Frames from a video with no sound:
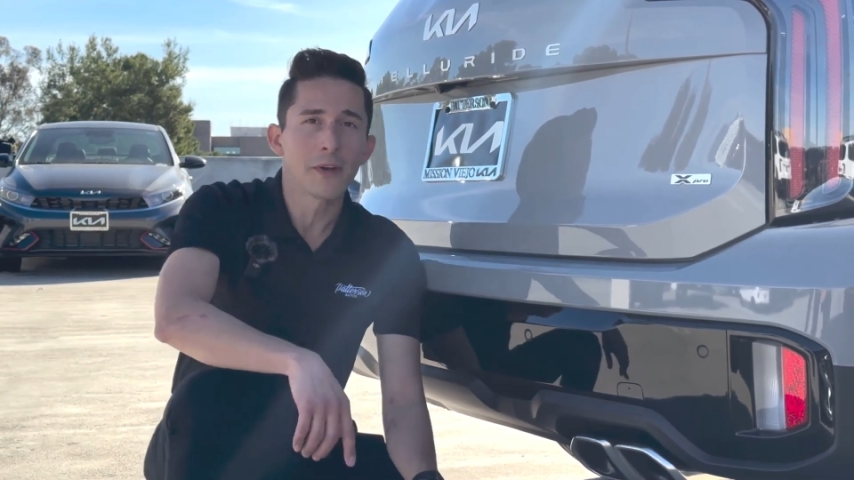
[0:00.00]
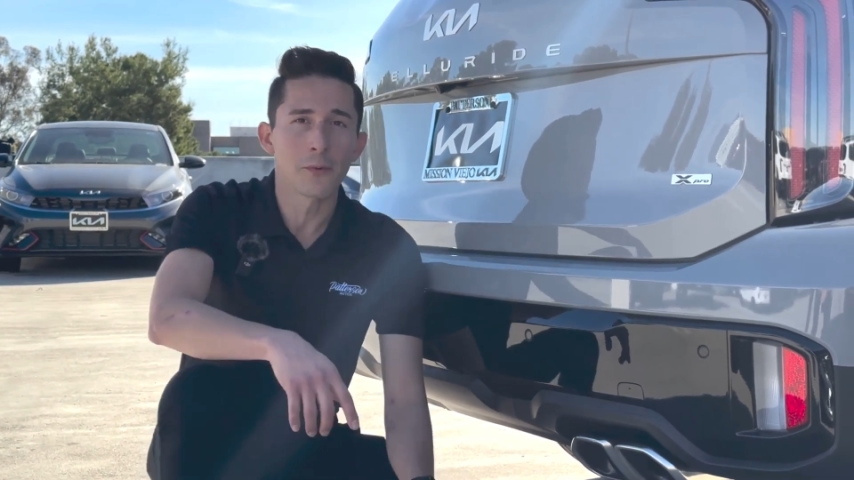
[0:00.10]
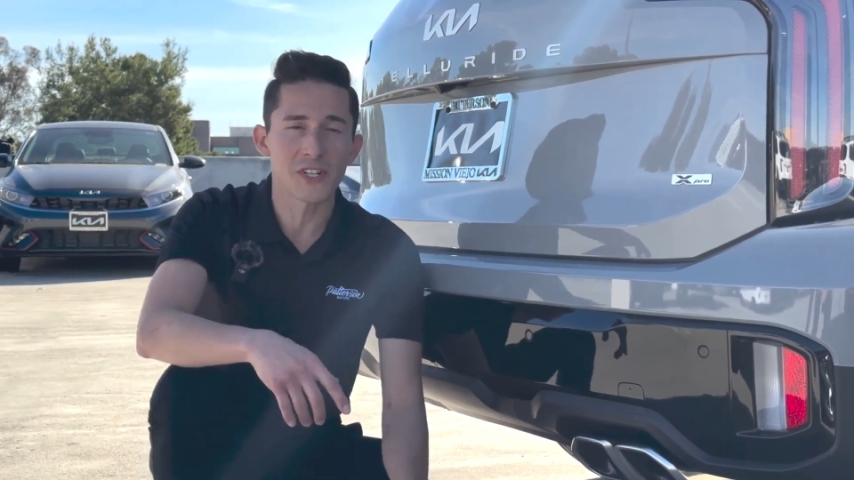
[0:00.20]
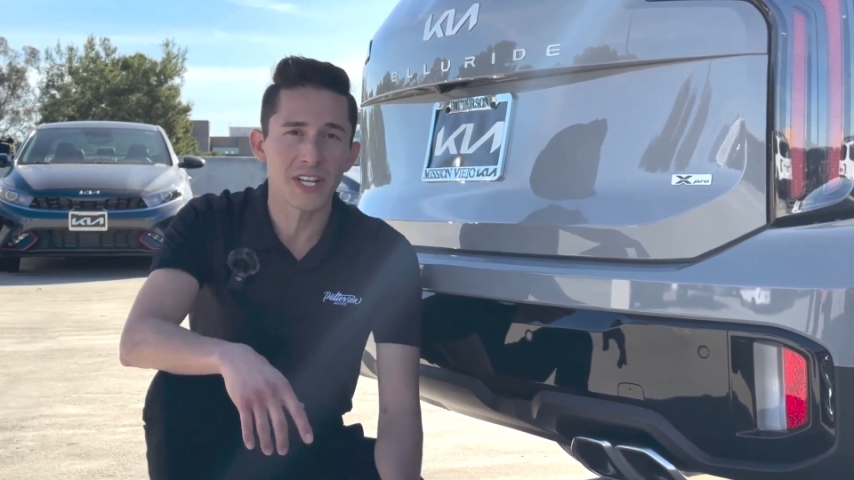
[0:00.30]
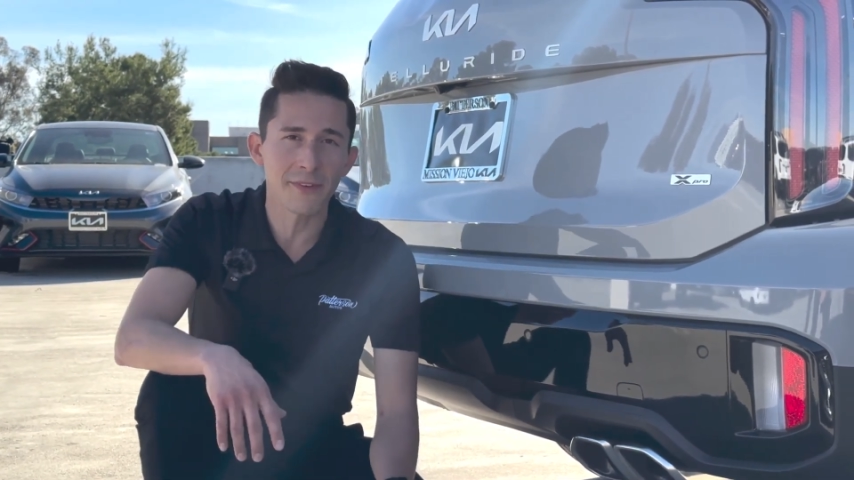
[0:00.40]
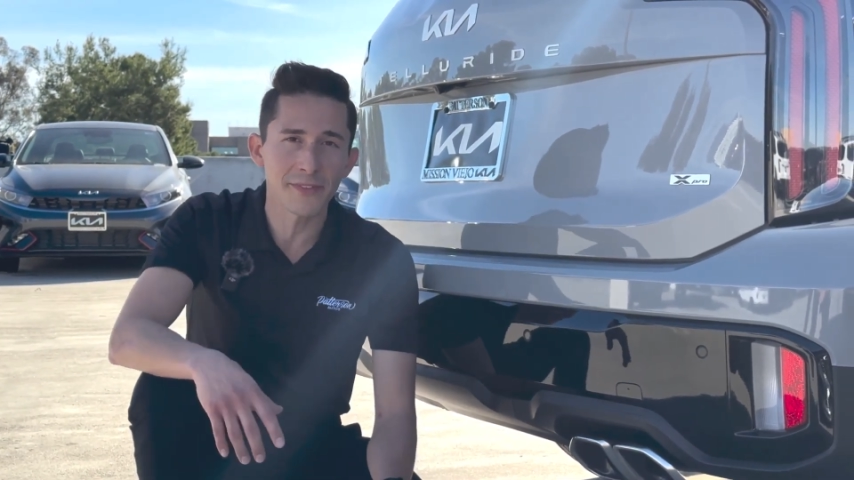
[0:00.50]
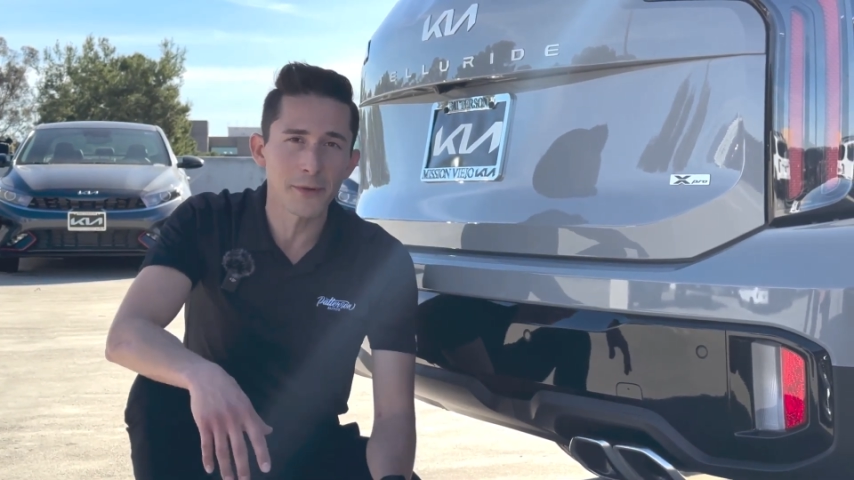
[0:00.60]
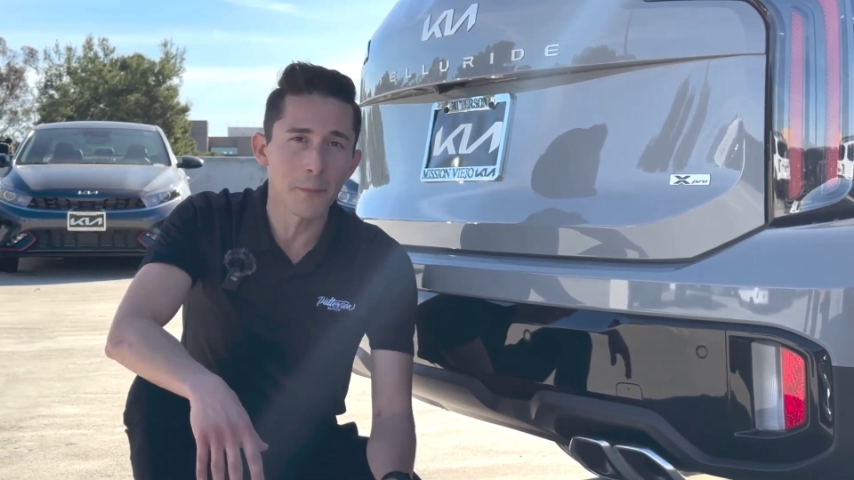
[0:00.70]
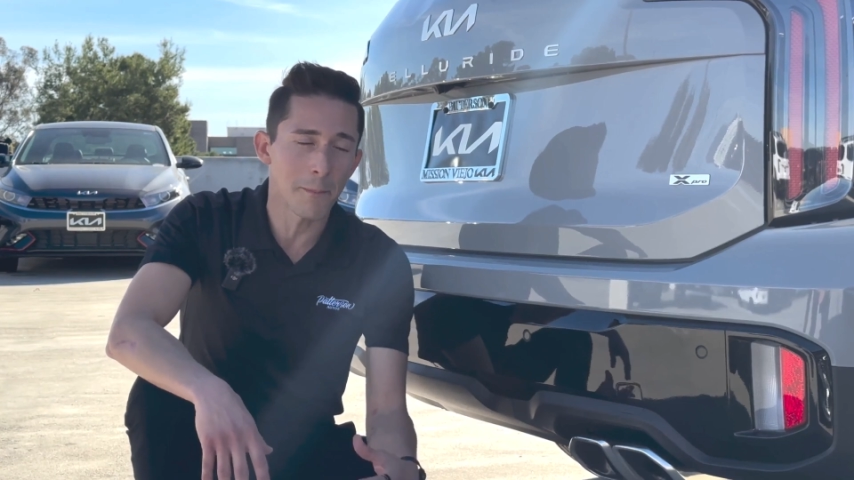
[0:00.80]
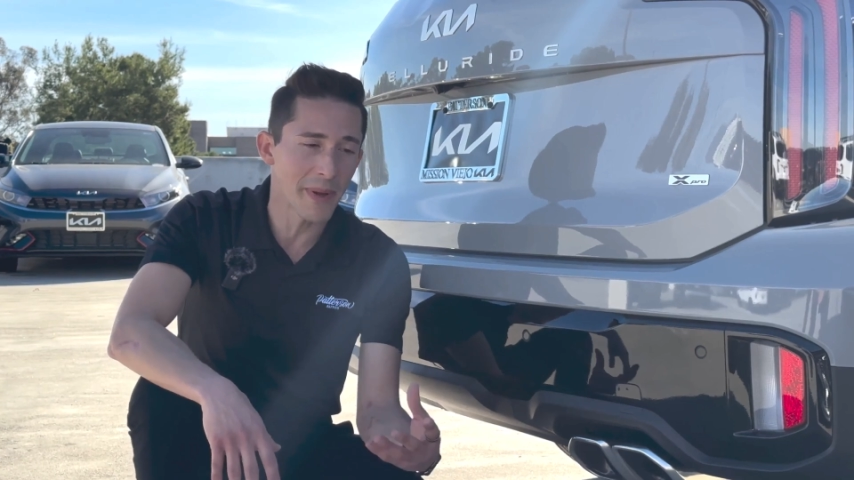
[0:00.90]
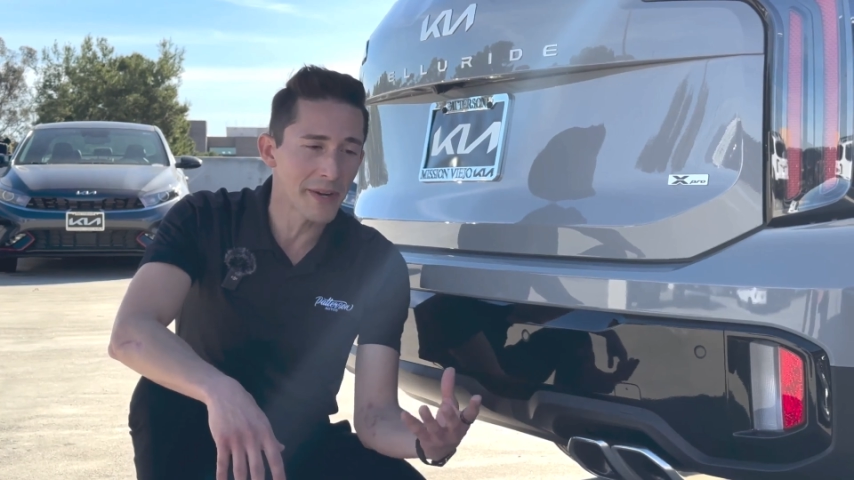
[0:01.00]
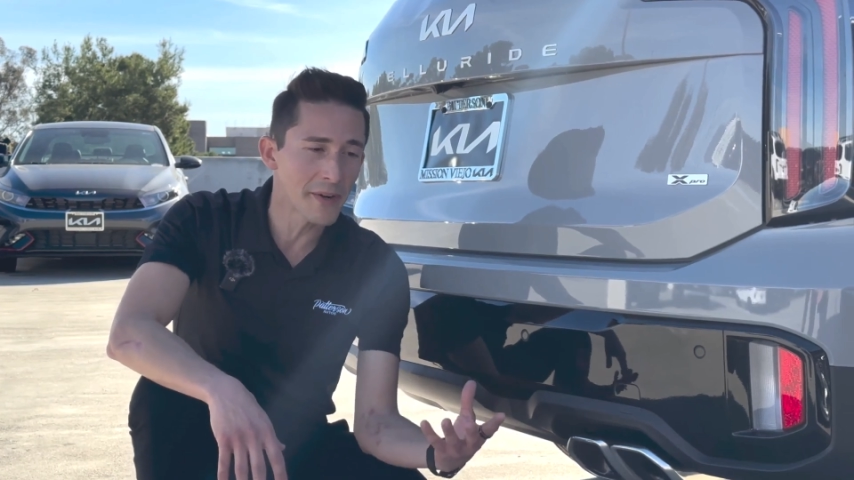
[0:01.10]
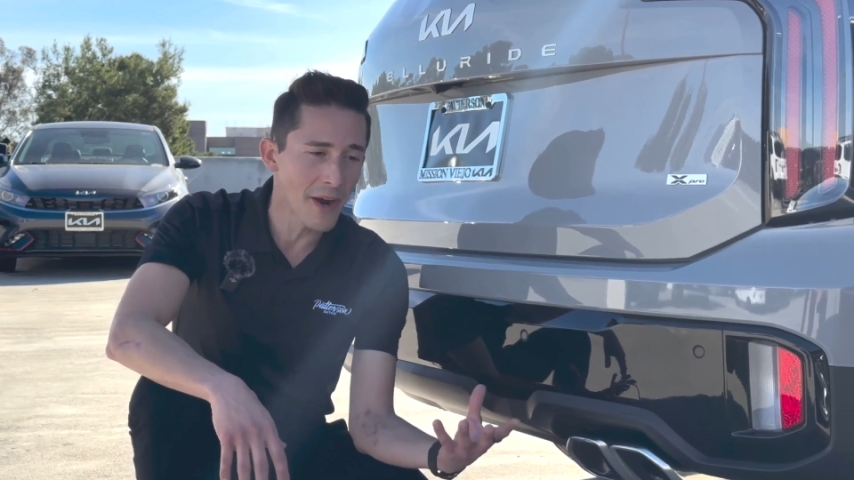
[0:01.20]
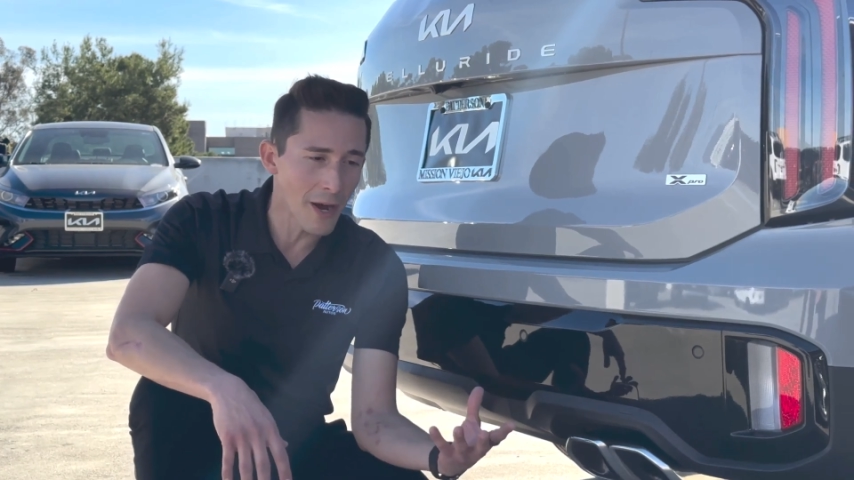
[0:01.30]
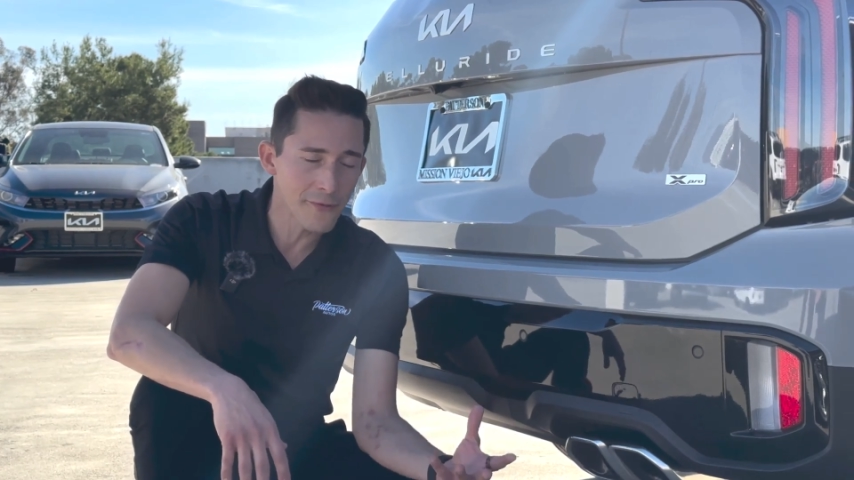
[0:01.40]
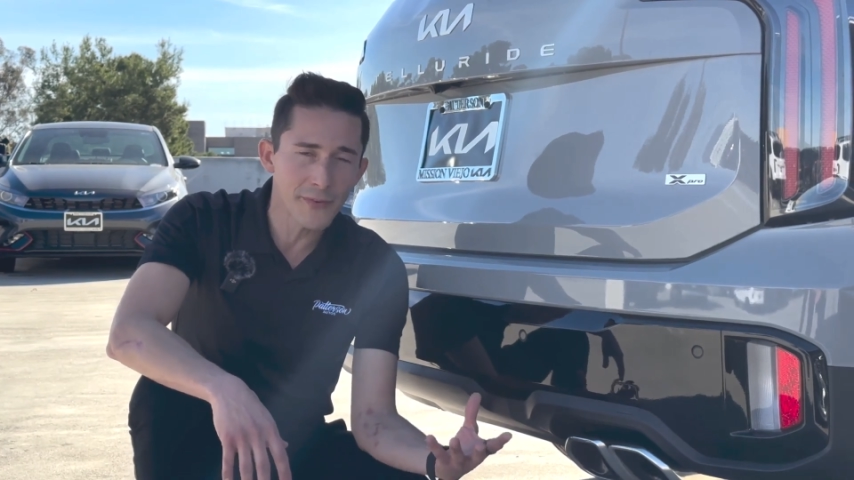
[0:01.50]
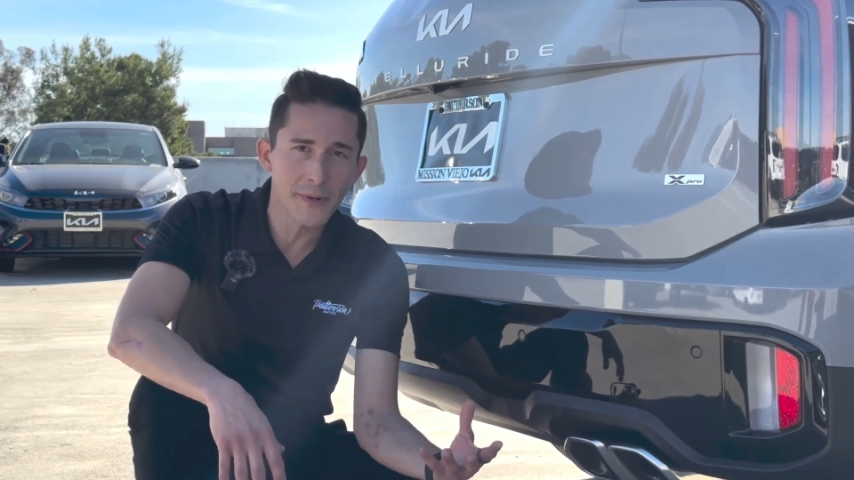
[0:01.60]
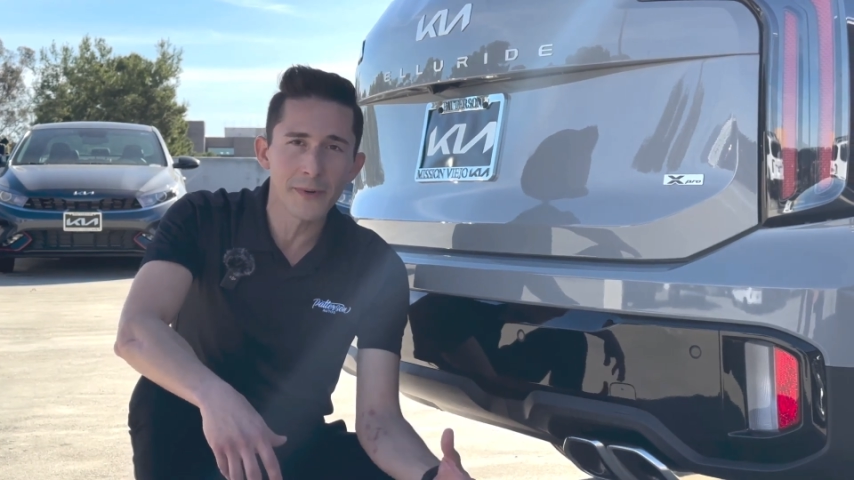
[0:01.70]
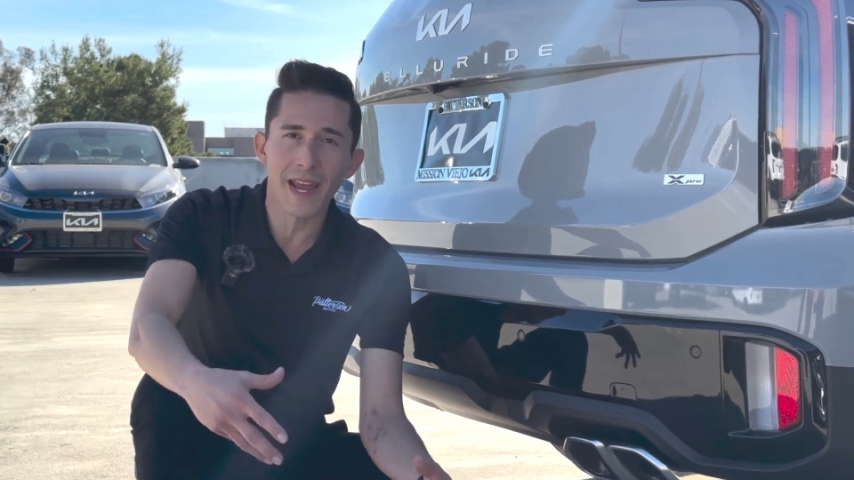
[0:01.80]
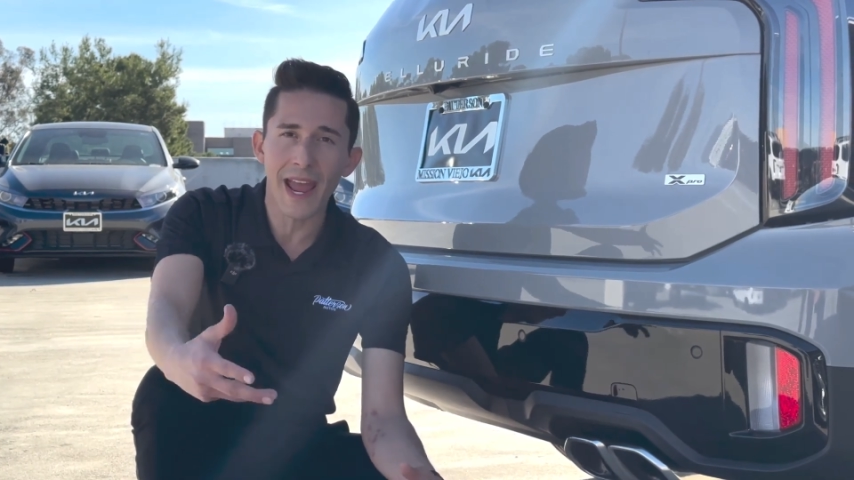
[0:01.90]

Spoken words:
which gives you better off-road